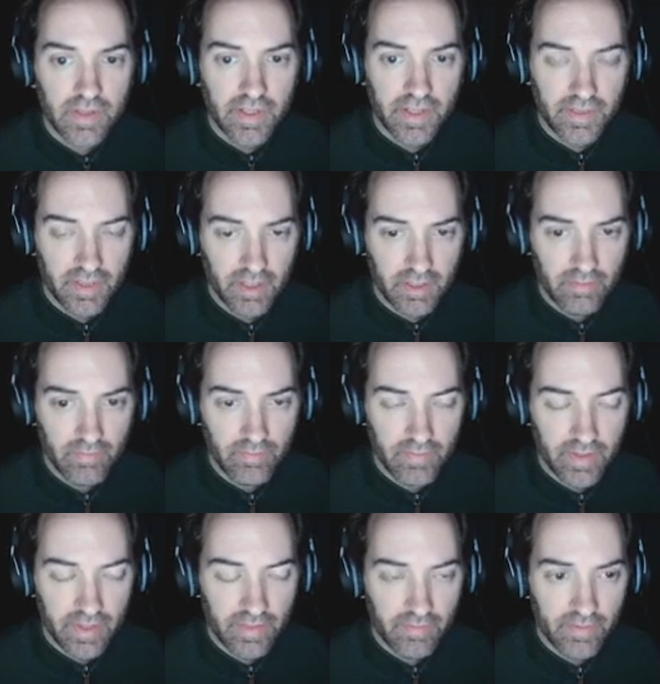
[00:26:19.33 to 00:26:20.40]
And then
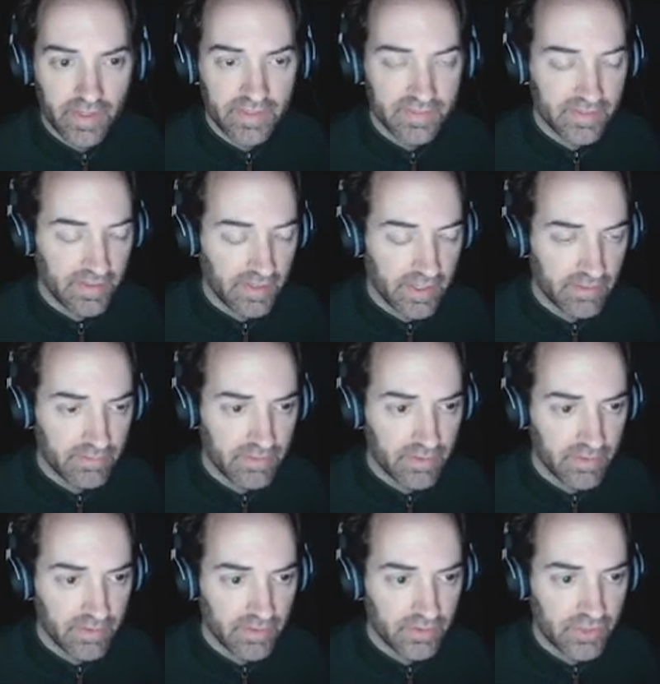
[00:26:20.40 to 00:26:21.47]
otherwise you have
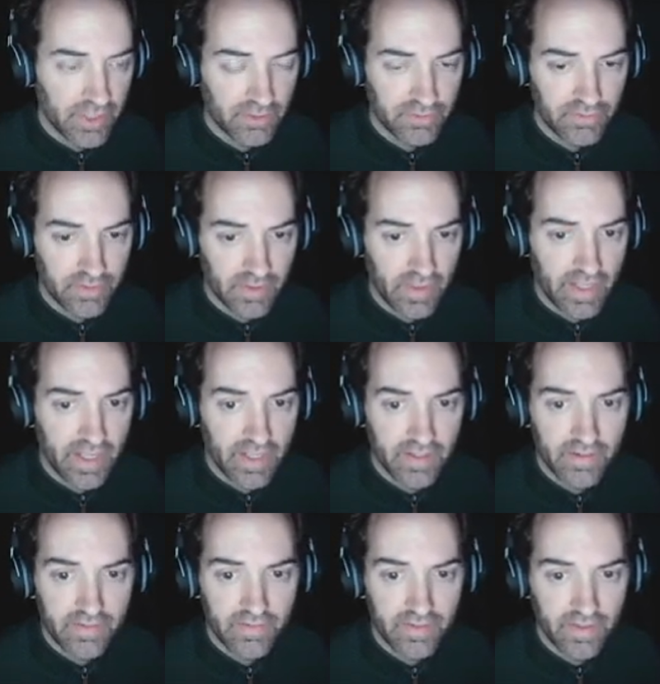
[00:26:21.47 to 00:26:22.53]
to joust for
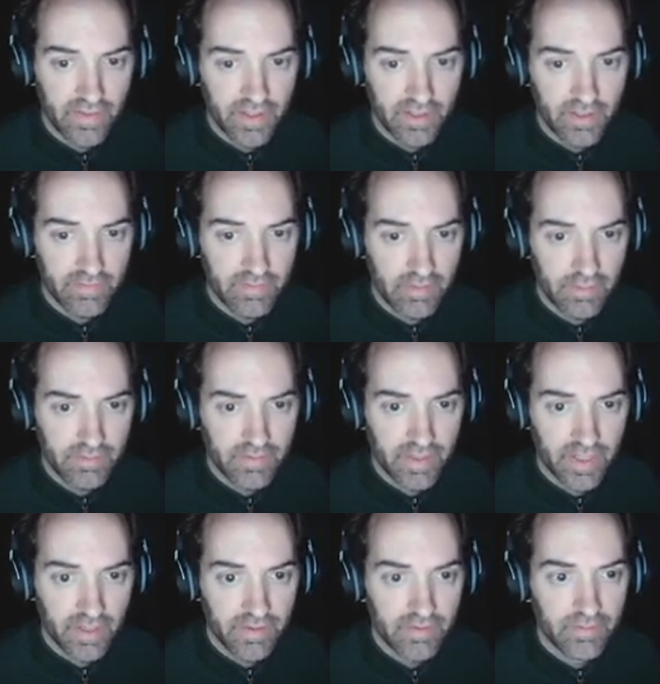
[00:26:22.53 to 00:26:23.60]
land, and then you have to lose
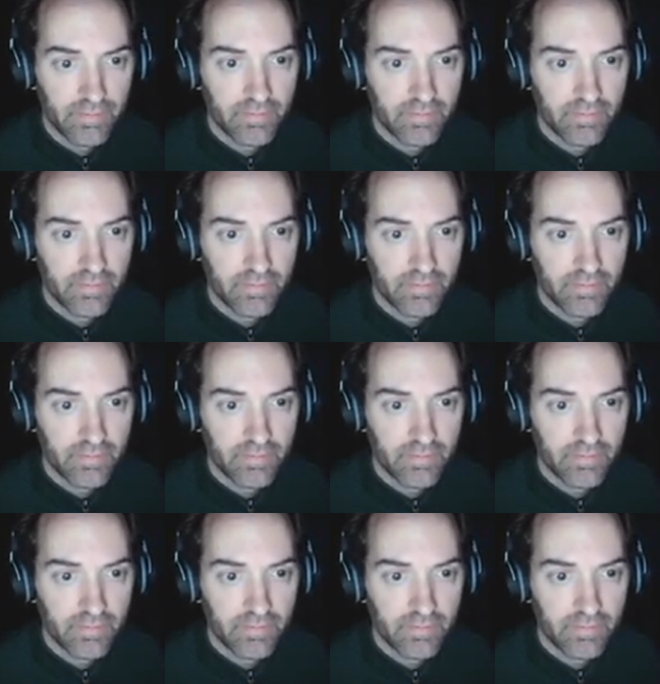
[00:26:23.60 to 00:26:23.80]
land.